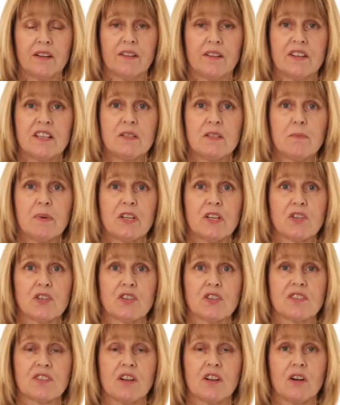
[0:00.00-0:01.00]
These
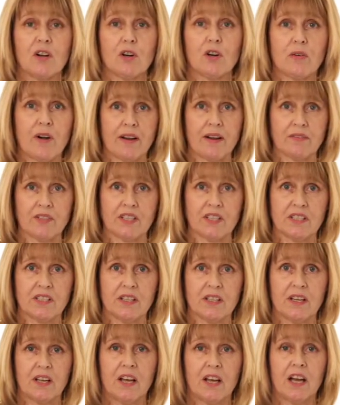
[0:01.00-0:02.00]
pictures are crowded
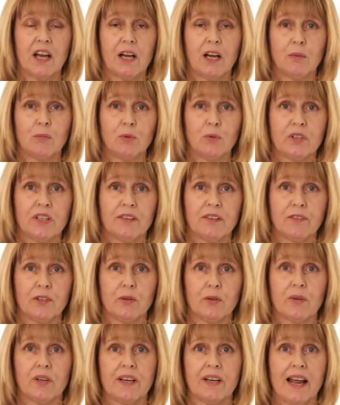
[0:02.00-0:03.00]
and will give
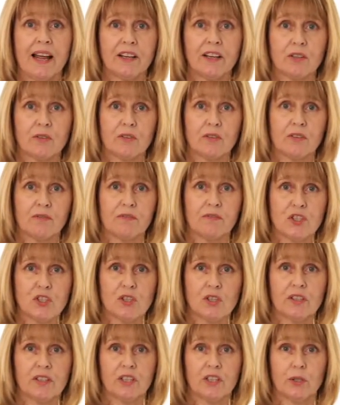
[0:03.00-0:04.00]
you an accurate
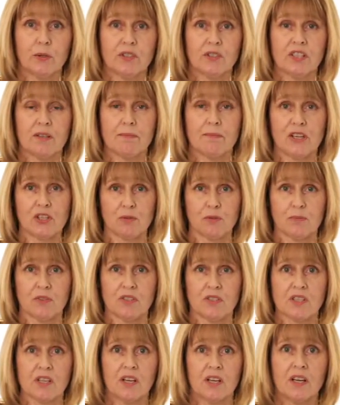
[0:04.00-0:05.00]
visual acuity
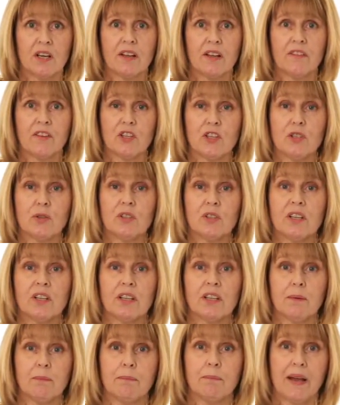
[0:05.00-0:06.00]
measurement that you can
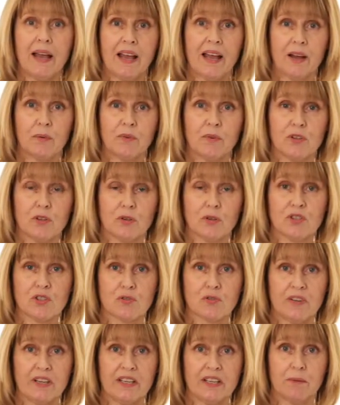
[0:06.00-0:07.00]
compare with your
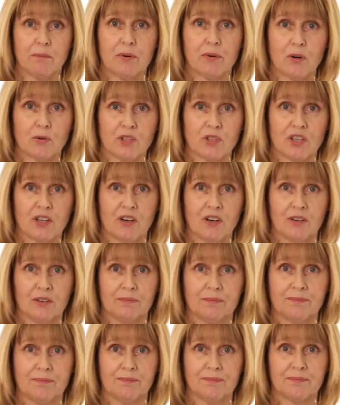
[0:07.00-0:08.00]
screening protocol.
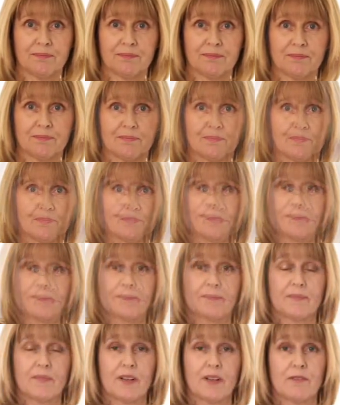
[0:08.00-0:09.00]

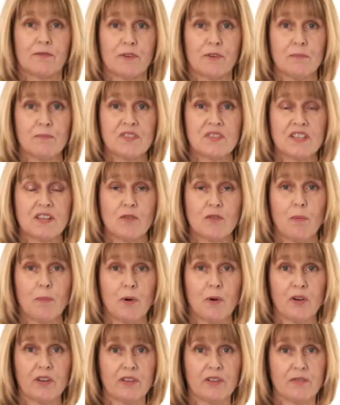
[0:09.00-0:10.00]
From
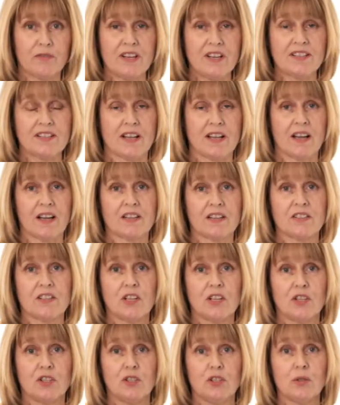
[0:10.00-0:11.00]
0.3 size,
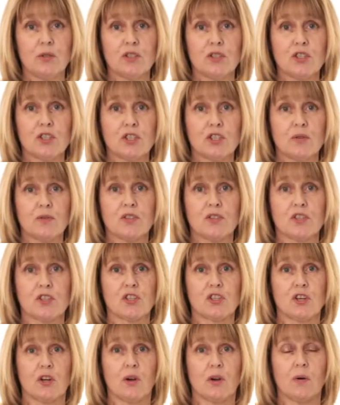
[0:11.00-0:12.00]
you can choose to
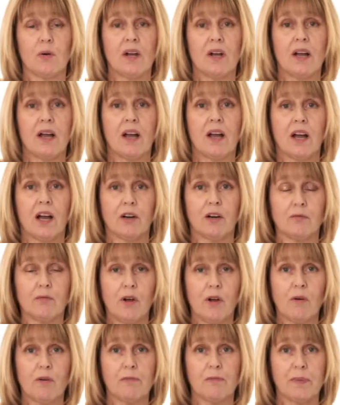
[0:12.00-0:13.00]
show a
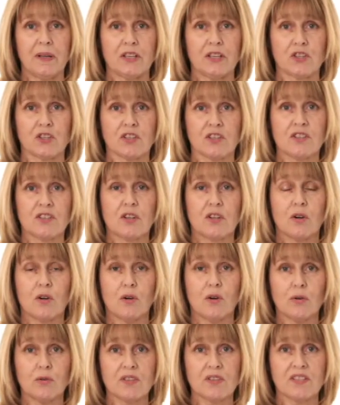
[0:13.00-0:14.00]
row of pictures
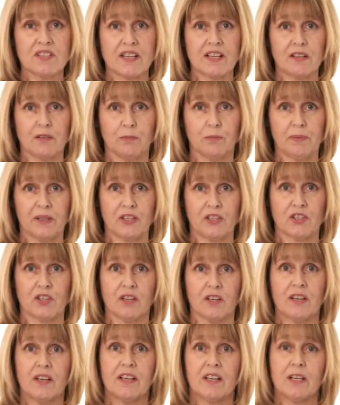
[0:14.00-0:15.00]
or a single
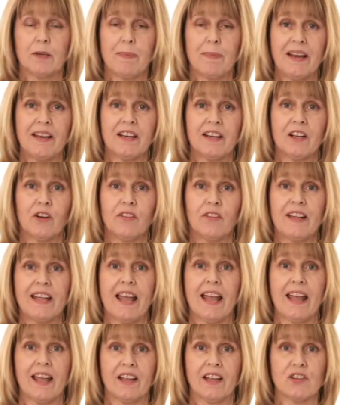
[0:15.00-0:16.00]
picture, depending on the
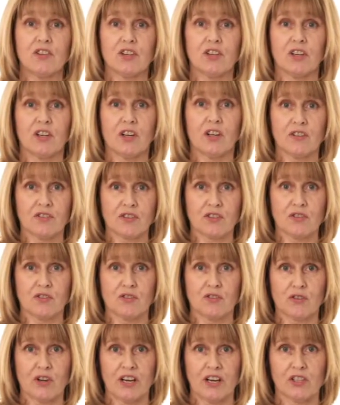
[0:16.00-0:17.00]
age and
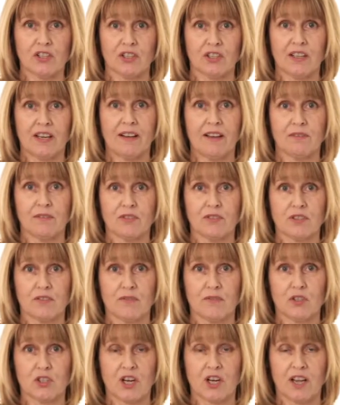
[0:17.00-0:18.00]
concentration levels of
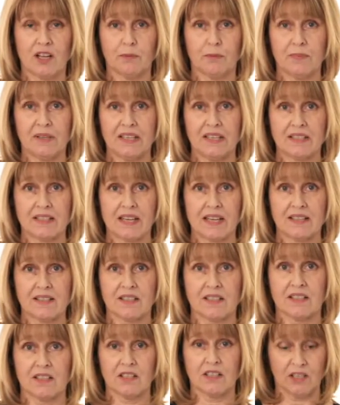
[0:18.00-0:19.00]
the child being
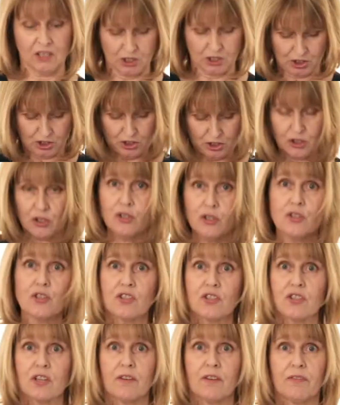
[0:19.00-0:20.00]
tested. You
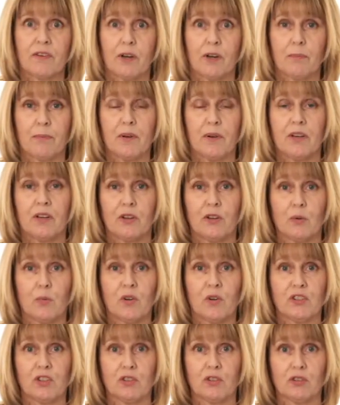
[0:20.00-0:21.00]
just cover up the
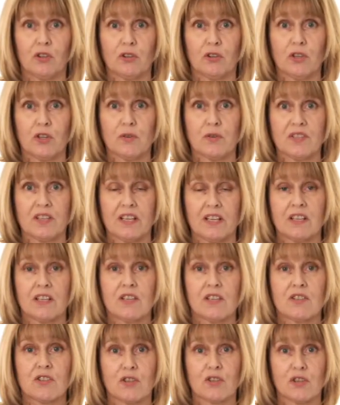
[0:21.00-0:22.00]
one you're not using
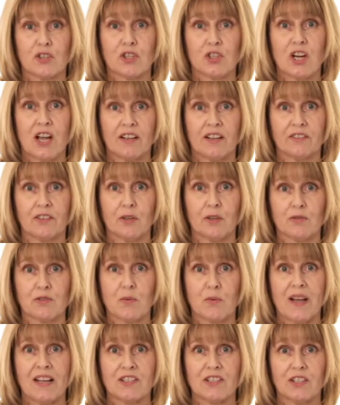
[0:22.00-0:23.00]
so the child knows
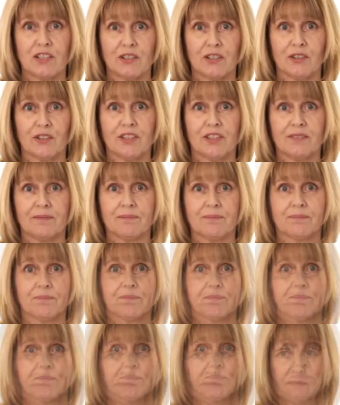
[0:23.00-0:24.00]
where to look.
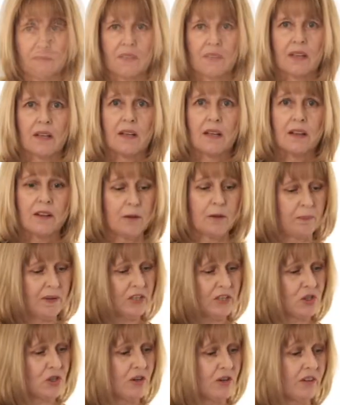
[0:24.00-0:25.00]
The
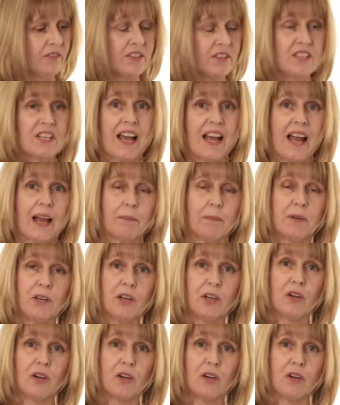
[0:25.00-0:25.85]
picture on the tab